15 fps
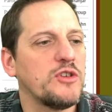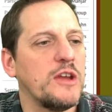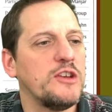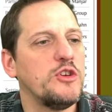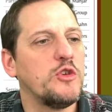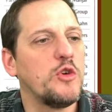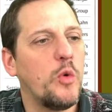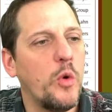
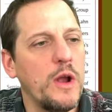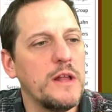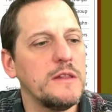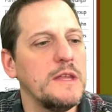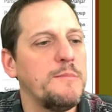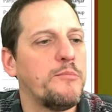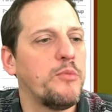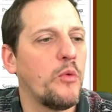to
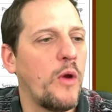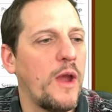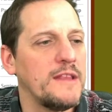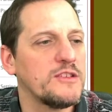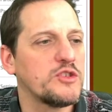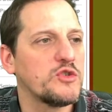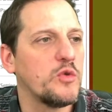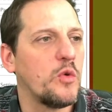quickly
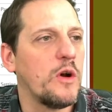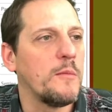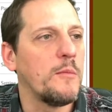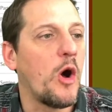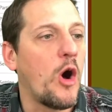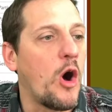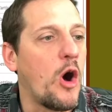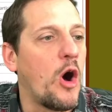brainstorm
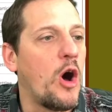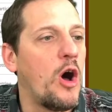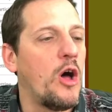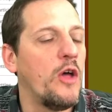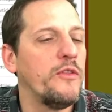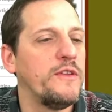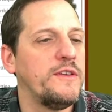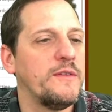
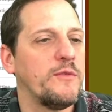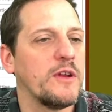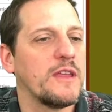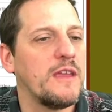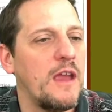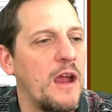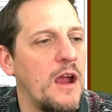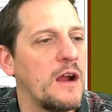all the different
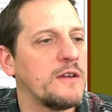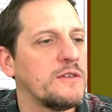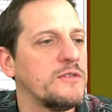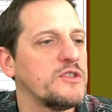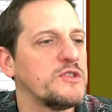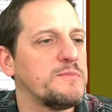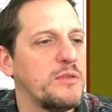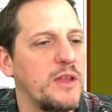
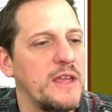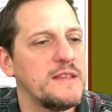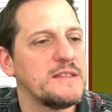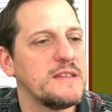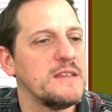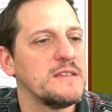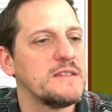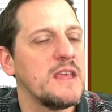characters,
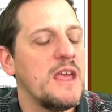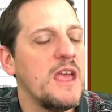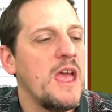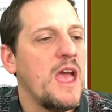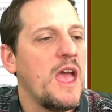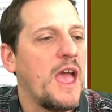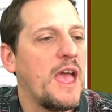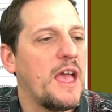places,
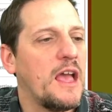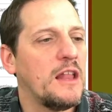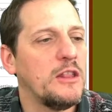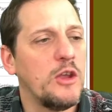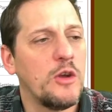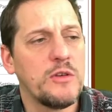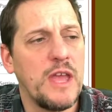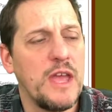
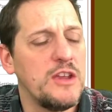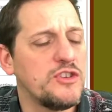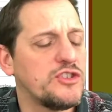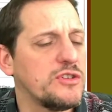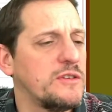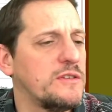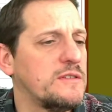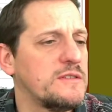
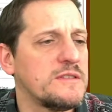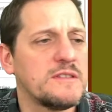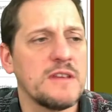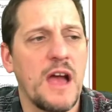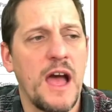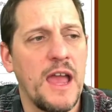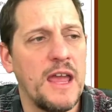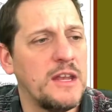locations,
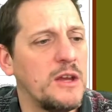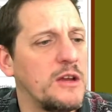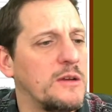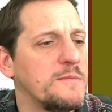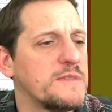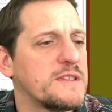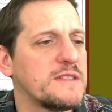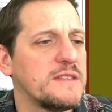
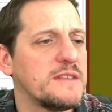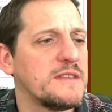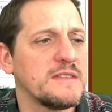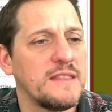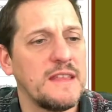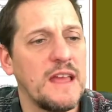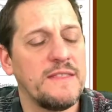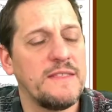items, things
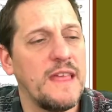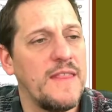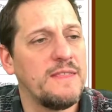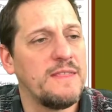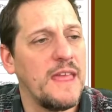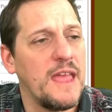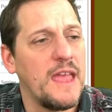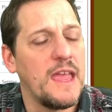like that that
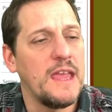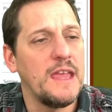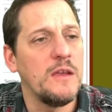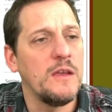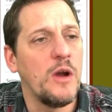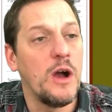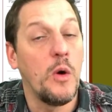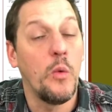they
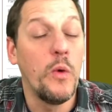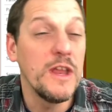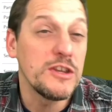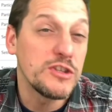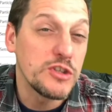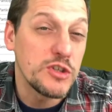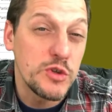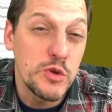
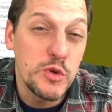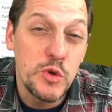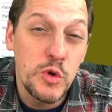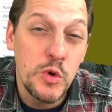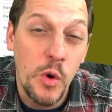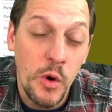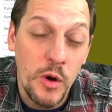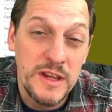went
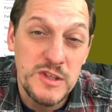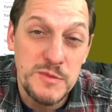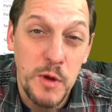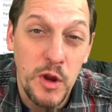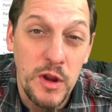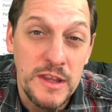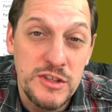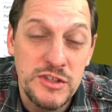to or
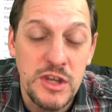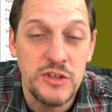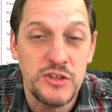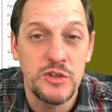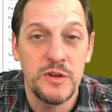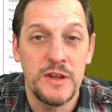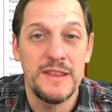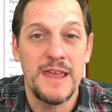experienced
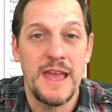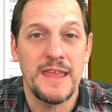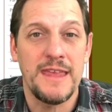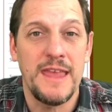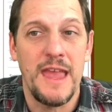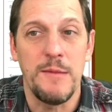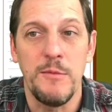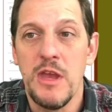during that
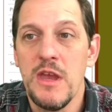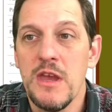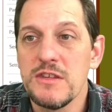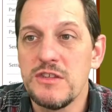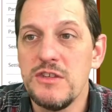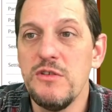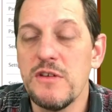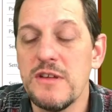game.
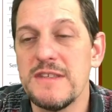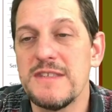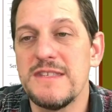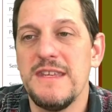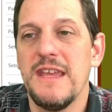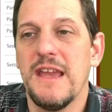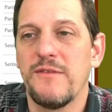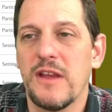So you can
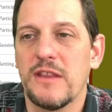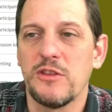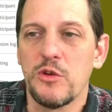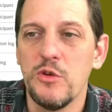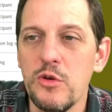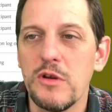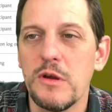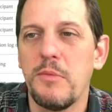see I've got the
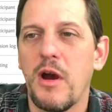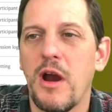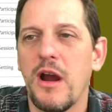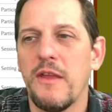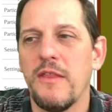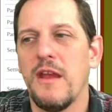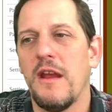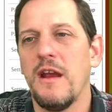hookah
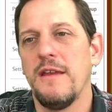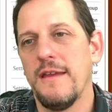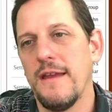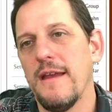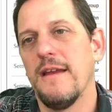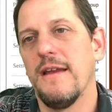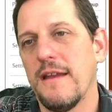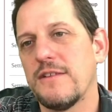bar there. Yeah,
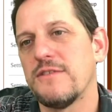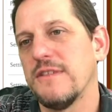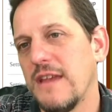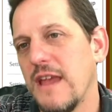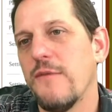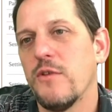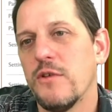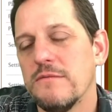I actually
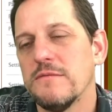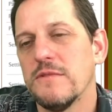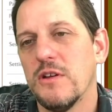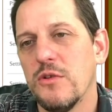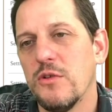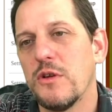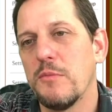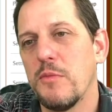have a
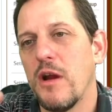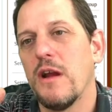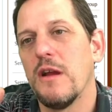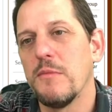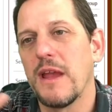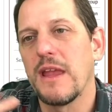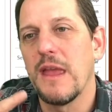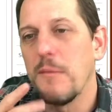hookah bar in
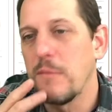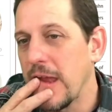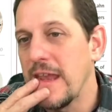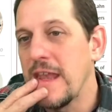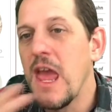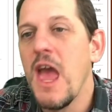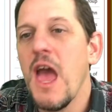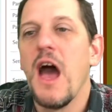my campaign.
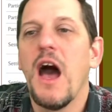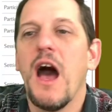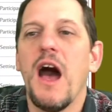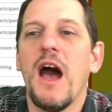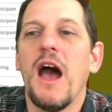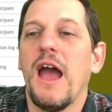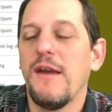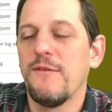
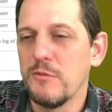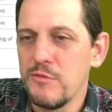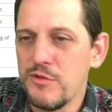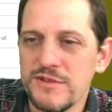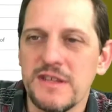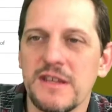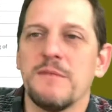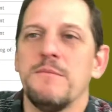I have the
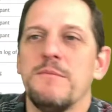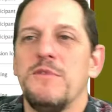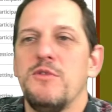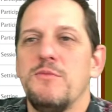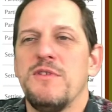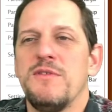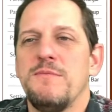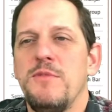Museum
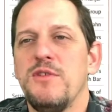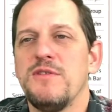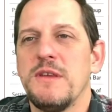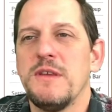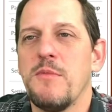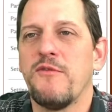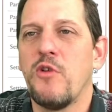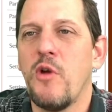
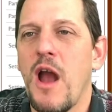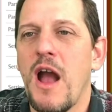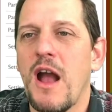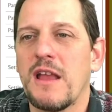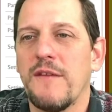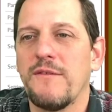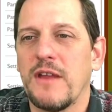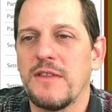of
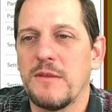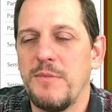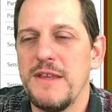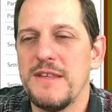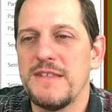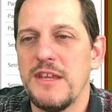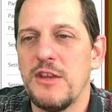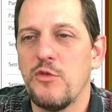Grok. I've got the
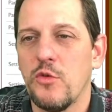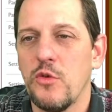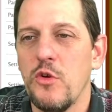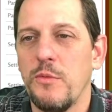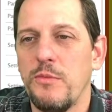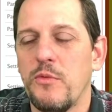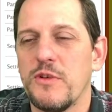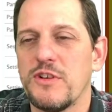PC
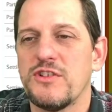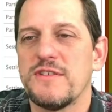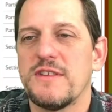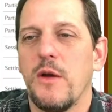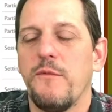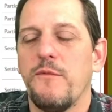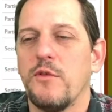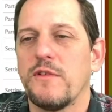group, which is
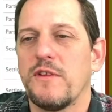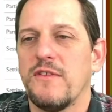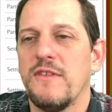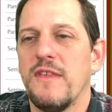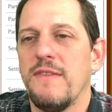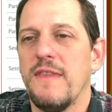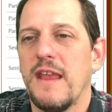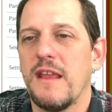helpful because
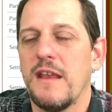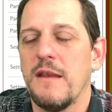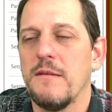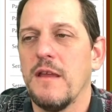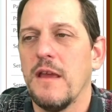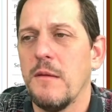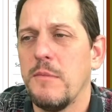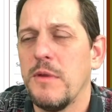then they can
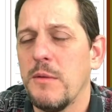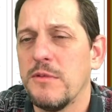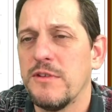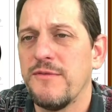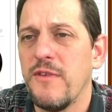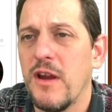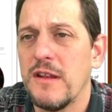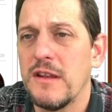be able to
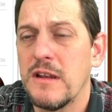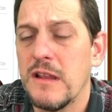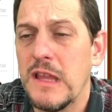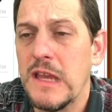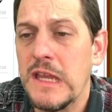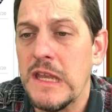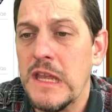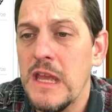find it
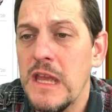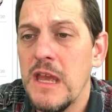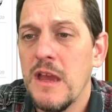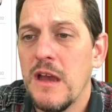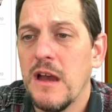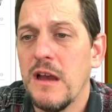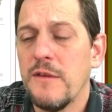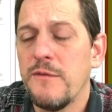online
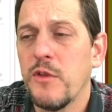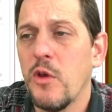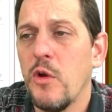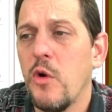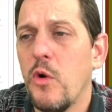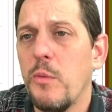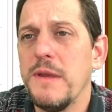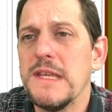for the
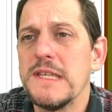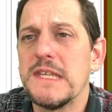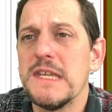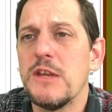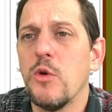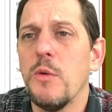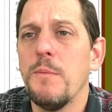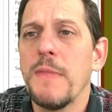whole PC
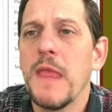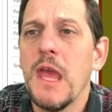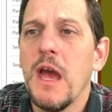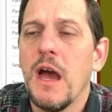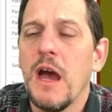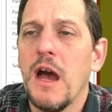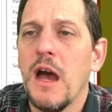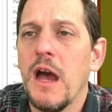group.
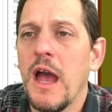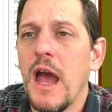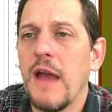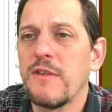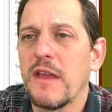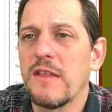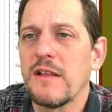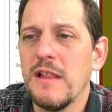I've
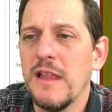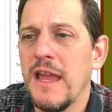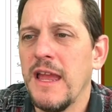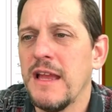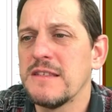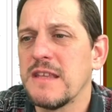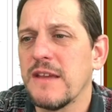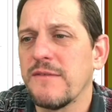got
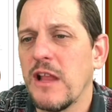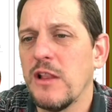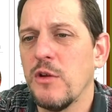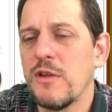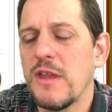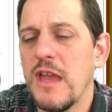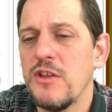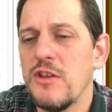clans. I've got
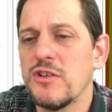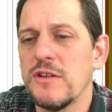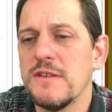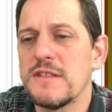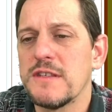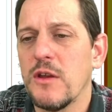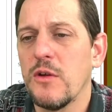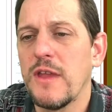
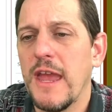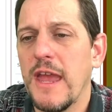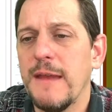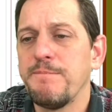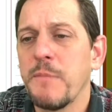locations. Okay.